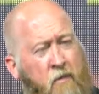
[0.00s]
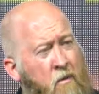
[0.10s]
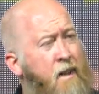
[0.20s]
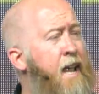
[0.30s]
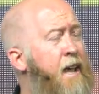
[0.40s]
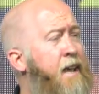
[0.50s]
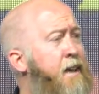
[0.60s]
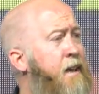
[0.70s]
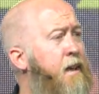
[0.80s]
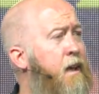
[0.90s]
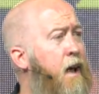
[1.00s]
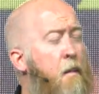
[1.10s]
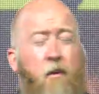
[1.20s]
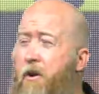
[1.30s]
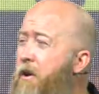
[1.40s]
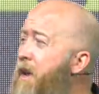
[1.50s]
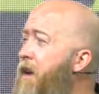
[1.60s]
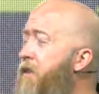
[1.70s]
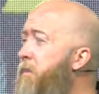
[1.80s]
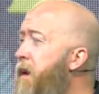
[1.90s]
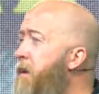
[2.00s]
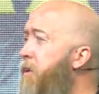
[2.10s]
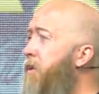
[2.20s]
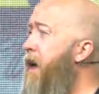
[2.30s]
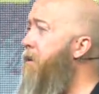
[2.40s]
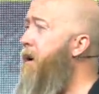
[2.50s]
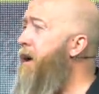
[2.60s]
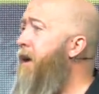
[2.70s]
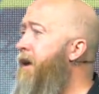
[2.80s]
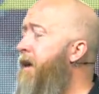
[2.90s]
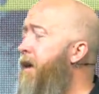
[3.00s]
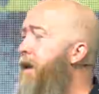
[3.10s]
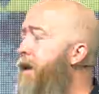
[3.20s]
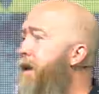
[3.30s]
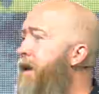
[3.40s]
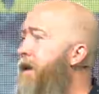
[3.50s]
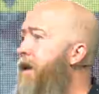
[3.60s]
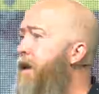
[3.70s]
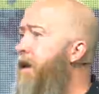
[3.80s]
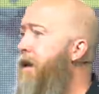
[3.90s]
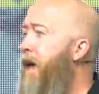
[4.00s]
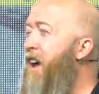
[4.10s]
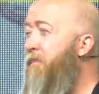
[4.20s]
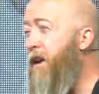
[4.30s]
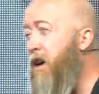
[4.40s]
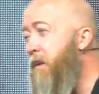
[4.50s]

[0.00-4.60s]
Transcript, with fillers: I'm doing that. I'm hurting other people that way. I've